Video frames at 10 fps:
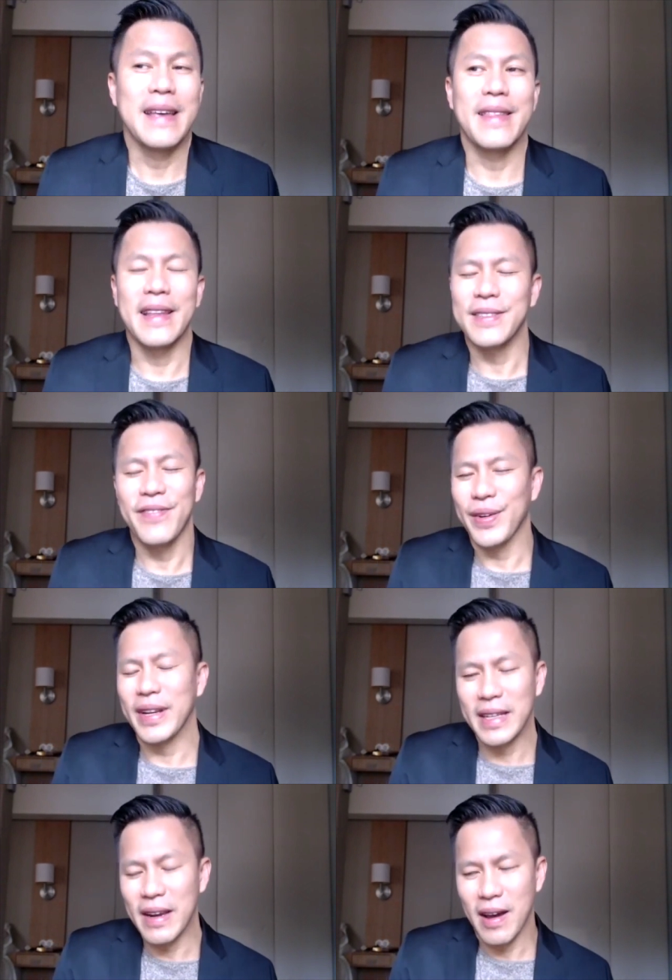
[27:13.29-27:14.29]
That's a
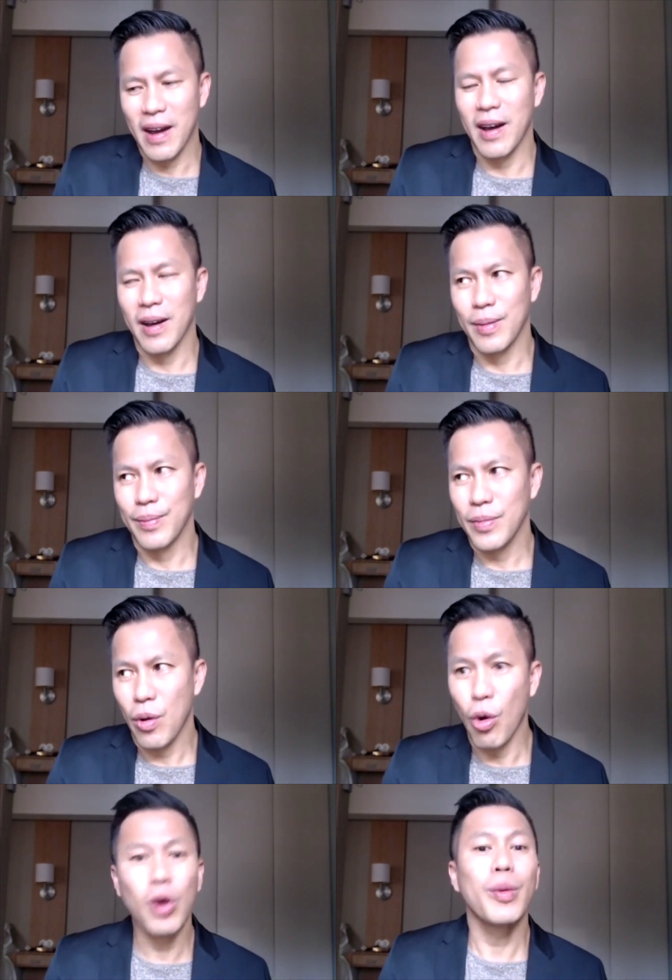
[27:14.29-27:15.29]
very
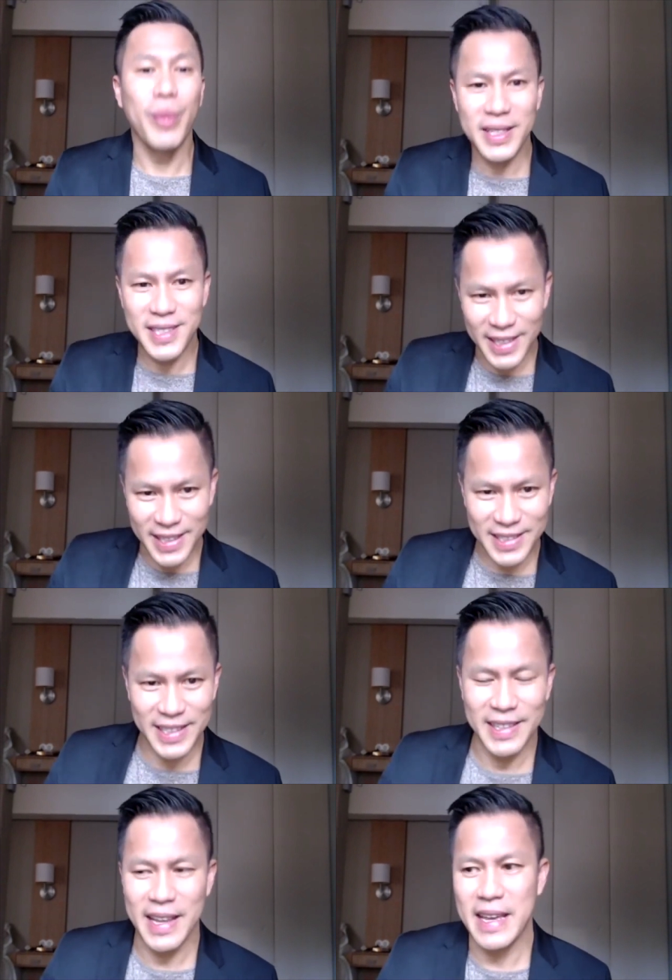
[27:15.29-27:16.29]
horrible precedent
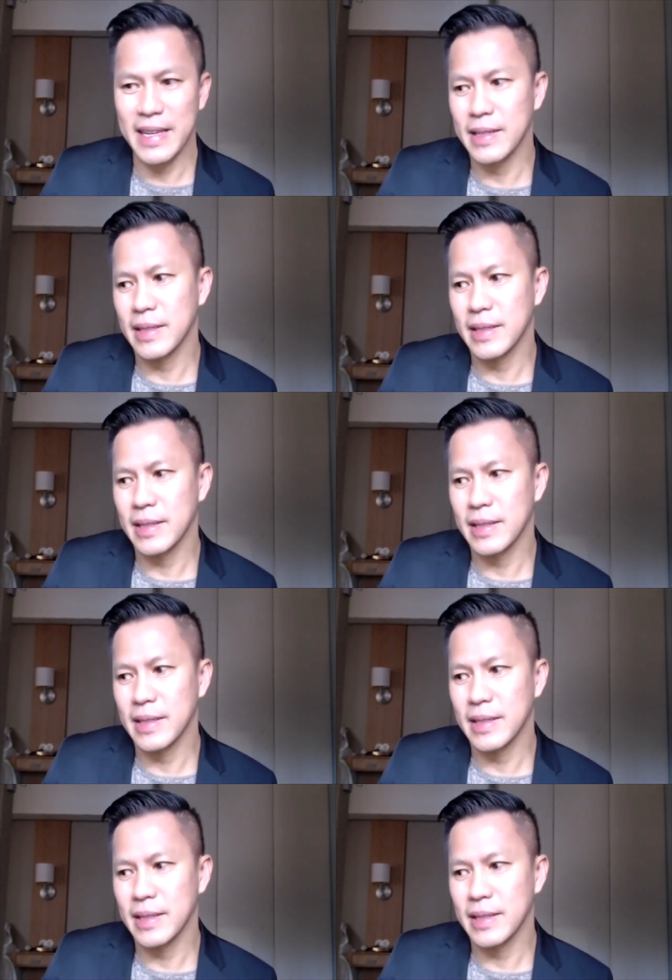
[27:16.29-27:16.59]
and